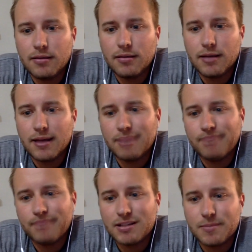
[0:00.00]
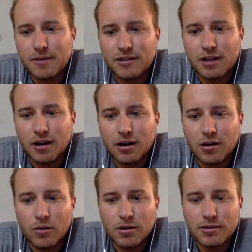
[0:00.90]
And as a bit of a
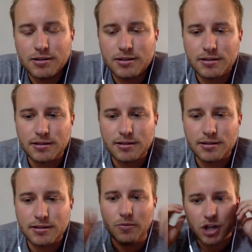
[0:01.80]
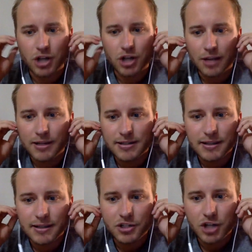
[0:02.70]
dark horse, it wouldn't shock me
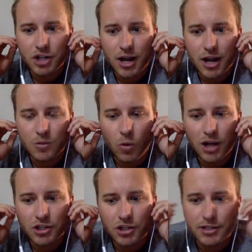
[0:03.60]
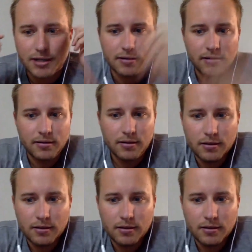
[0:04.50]
to see the Giants in Washington